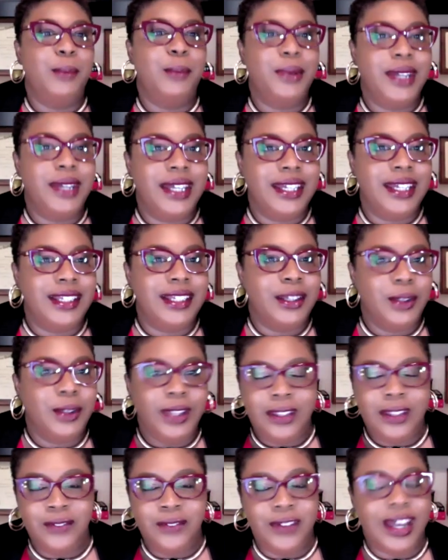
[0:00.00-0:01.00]
But
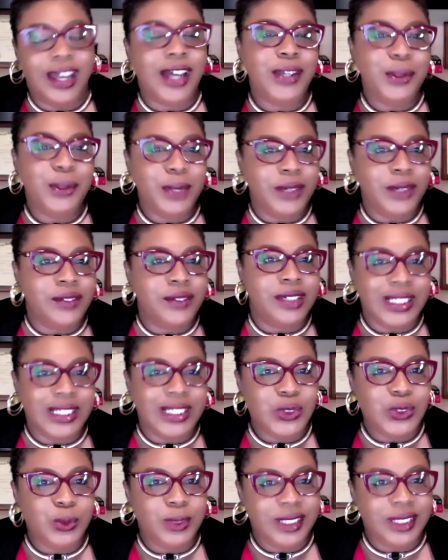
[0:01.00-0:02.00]
the value of an
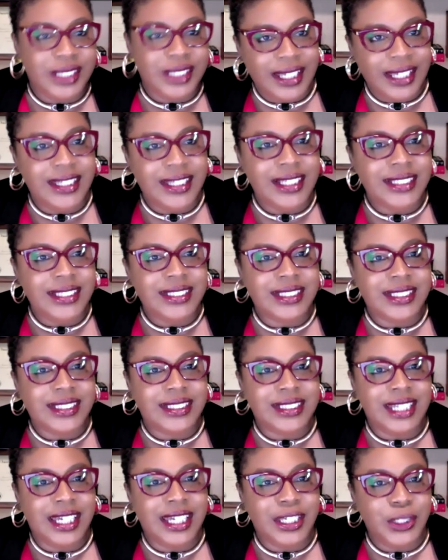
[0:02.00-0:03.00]
instrument like this
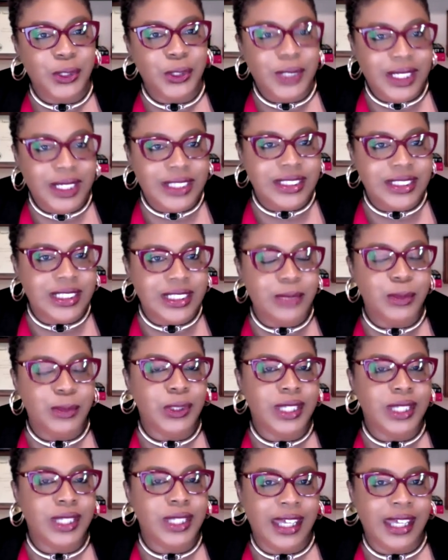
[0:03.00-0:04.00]
is that you get to
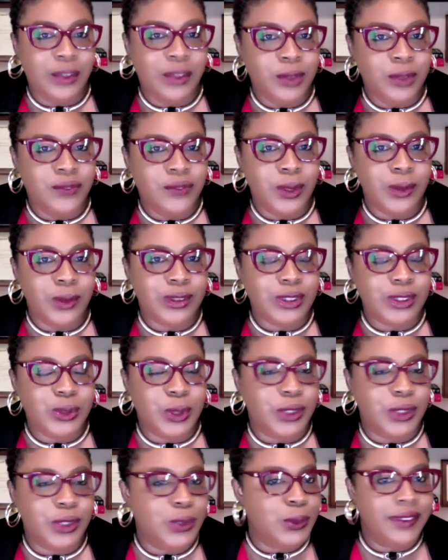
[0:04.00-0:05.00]
communicate with folks who
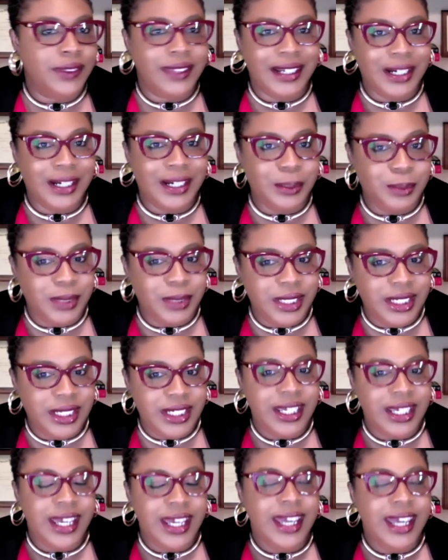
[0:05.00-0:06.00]
are doing
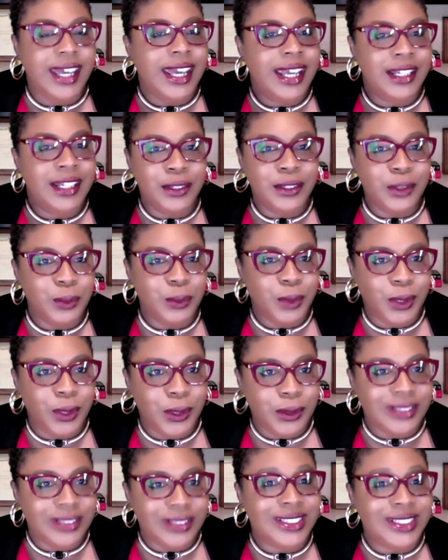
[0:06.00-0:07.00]
therapy and other
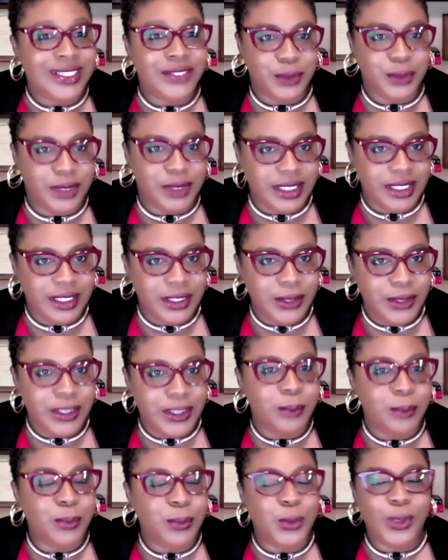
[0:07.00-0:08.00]
work differently. You
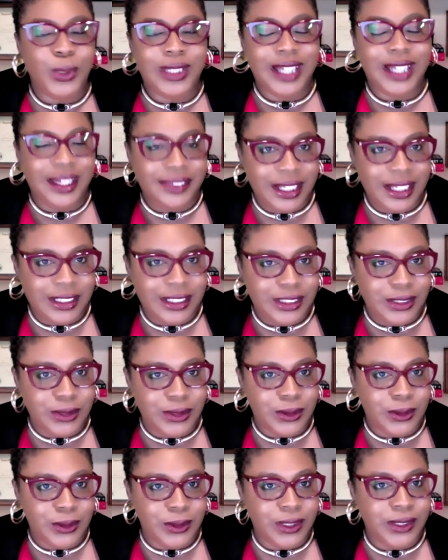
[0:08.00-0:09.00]
can pull out that
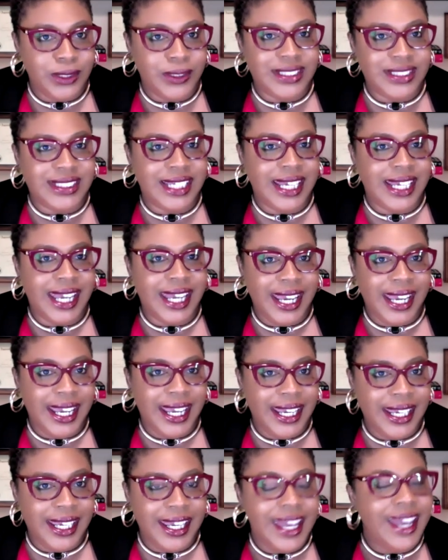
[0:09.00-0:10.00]
tool and you can say,
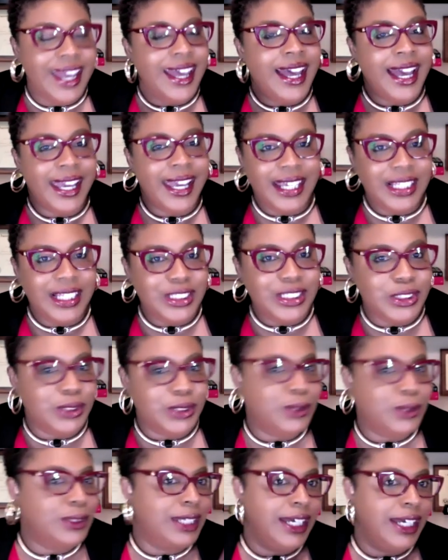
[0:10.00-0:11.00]
hey, I get
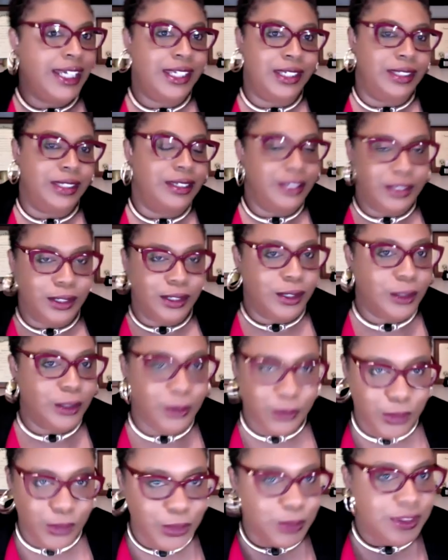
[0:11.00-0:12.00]
you. Like,
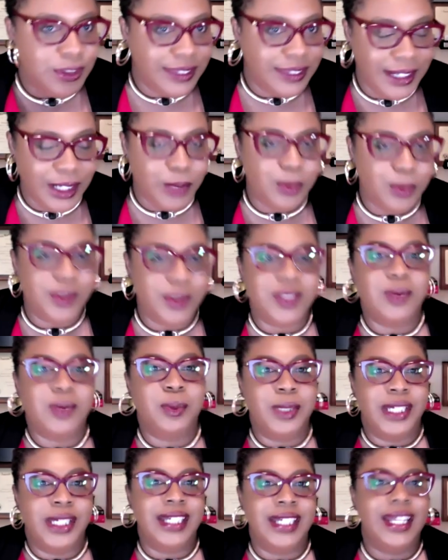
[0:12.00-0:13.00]
you're the therapist,
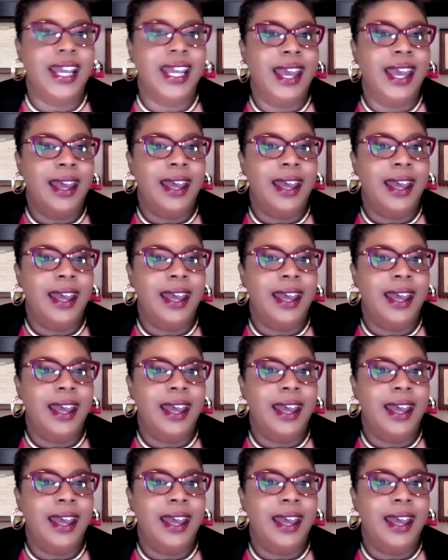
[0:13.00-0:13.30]
but